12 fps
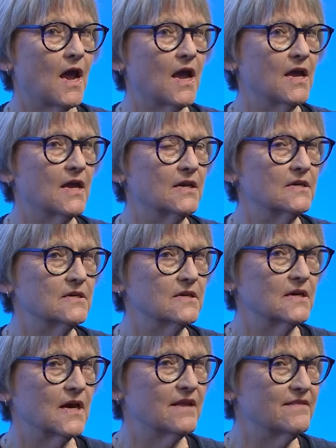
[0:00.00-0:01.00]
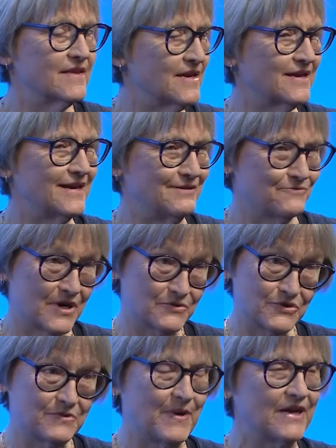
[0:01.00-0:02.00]
And I think in
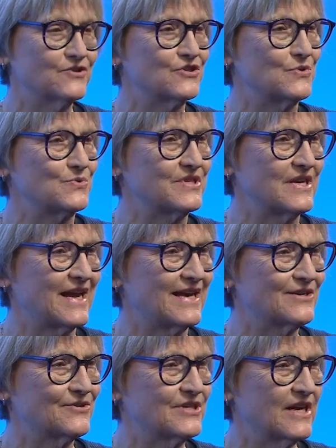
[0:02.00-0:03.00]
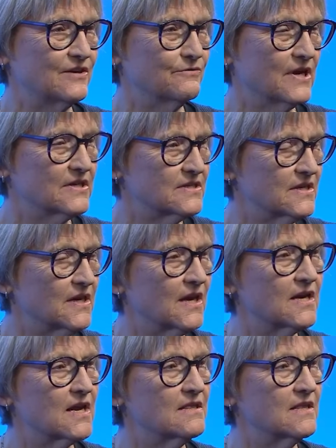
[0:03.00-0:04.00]
retrospect, she was an adult anorexic.
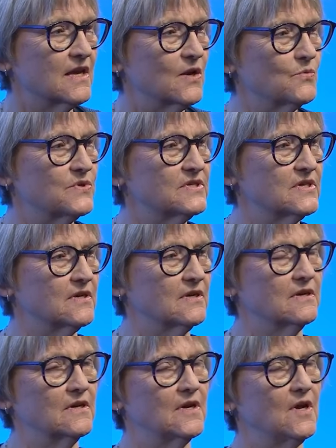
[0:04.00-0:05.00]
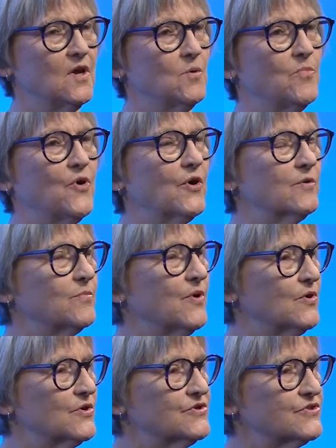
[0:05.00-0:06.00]
And I think it was a part and
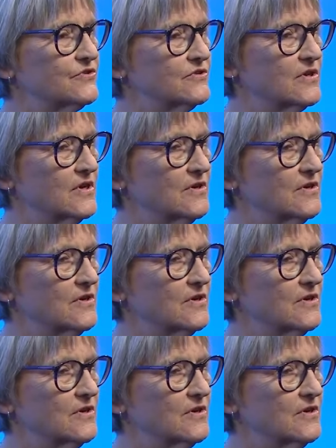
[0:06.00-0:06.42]
parcel